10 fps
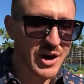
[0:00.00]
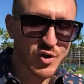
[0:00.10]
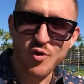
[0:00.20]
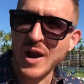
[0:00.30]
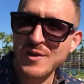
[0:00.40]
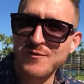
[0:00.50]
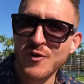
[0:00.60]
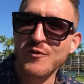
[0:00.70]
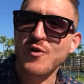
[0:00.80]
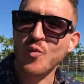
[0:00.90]
You're not
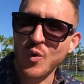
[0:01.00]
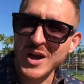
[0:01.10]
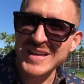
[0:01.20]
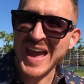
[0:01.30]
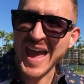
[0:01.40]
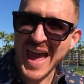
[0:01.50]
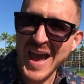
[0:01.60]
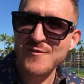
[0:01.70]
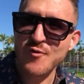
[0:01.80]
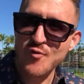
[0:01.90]
grateful for what you
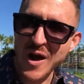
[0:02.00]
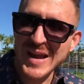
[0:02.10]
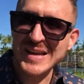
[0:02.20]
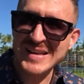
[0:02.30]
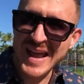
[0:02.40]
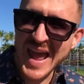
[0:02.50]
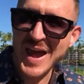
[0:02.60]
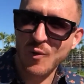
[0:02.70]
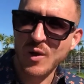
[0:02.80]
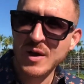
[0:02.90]
have right
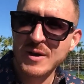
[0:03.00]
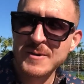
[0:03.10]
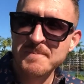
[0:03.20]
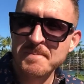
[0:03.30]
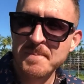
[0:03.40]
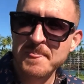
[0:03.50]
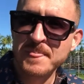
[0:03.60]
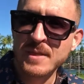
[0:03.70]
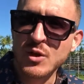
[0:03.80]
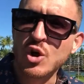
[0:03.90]
now.
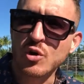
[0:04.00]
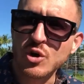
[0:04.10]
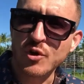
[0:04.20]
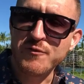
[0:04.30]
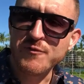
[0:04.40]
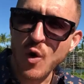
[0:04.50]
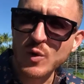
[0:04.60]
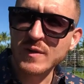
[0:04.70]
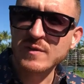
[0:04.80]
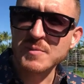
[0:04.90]
You're, you're
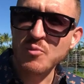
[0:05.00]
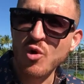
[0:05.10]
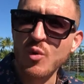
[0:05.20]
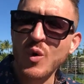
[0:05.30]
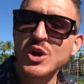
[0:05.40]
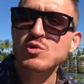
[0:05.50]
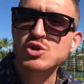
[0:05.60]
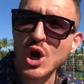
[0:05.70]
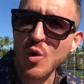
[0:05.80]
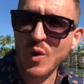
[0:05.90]
focusing more on what
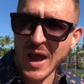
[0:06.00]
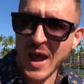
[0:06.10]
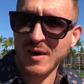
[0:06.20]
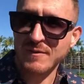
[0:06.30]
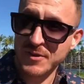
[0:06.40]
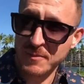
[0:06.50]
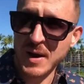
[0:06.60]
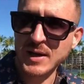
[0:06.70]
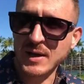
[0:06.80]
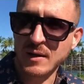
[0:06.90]
you don't have,
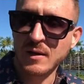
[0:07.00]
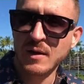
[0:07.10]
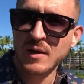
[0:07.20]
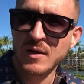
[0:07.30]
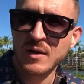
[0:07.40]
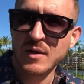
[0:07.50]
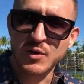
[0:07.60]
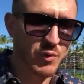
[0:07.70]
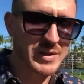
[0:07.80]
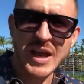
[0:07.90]
the money,
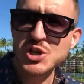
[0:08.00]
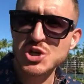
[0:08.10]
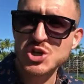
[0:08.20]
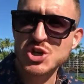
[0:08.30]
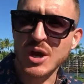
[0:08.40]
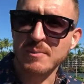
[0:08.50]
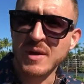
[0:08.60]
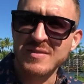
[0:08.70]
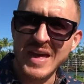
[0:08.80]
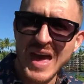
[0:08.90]
the relationship,
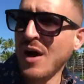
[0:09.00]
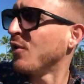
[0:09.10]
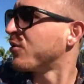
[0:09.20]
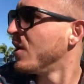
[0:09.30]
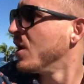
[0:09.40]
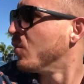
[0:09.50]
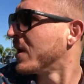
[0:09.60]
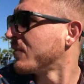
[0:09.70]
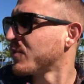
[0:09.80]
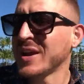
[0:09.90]
the health,
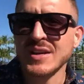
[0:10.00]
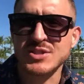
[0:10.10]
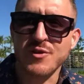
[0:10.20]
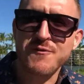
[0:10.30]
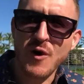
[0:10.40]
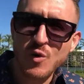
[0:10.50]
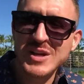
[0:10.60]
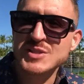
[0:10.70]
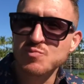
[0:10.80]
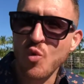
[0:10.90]
whatever it is. You're
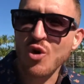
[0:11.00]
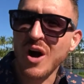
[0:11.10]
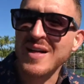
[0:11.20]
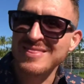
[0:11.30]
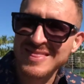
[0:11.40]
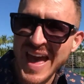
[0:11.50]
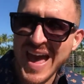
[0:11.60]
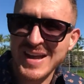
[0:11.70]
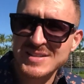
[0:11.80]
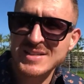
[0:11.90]
focused more on
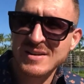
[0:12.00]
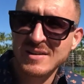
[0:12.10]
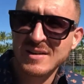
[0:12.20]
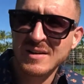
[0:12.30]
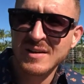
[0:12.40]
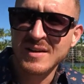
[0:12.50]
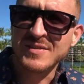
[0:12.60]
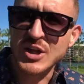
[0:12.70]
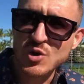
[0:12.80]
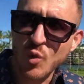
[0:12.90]
that
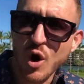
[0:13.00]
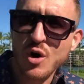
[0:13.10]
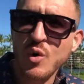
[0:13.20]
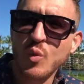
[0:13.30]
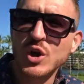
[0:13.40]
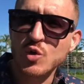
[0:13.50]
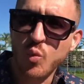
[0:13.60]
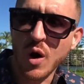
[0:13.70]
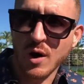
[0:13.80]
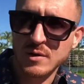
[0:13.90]
than you are on what
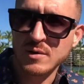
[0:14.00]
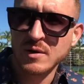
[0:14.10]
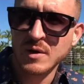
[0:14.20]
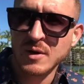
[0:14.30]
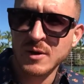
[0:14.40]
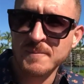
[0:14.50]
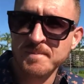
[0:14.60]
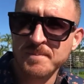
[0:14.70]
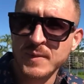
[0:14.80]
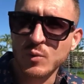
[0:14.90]
you want.
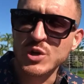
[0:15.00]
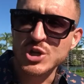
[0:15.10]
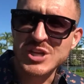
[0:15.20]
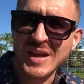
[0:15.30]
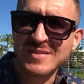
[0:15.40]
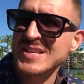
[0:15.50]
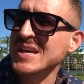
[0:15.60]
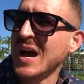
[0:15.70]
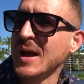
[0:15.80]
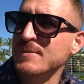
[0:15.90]
When you take the
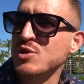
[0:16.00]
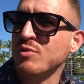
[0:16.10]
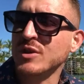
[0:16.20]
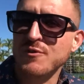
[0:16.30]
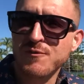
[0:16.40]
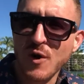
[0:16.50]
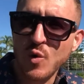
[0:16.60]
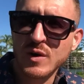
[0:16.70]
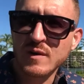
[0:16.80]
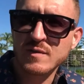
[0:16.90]
time to really
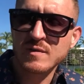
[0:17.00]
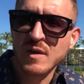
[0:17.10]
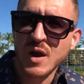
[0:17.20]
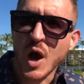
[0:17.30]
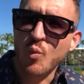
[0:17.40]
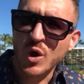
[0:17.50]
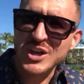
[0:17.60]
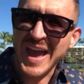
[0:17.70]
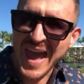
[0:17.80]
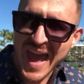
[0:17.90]
focus on
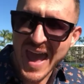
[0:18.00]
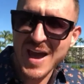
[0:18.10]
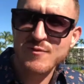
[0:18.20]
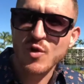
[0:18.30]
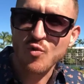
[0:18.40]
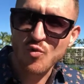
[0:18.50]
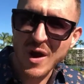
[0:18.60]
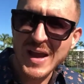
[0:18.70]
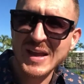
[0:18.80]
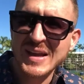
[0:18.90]
what you have
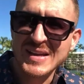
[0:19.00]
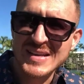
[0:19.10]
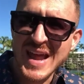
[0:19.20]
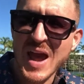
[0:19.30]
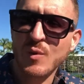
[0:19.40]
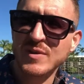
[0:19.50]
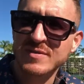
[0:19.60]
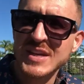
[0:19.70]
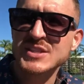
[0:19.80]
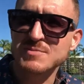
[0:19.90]
right now
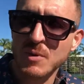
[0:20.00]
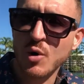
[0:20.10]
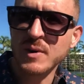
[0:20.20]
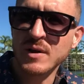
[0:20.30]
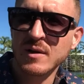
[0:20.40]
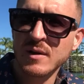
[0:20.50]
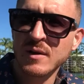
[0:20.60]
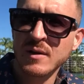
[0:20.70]
in this moment,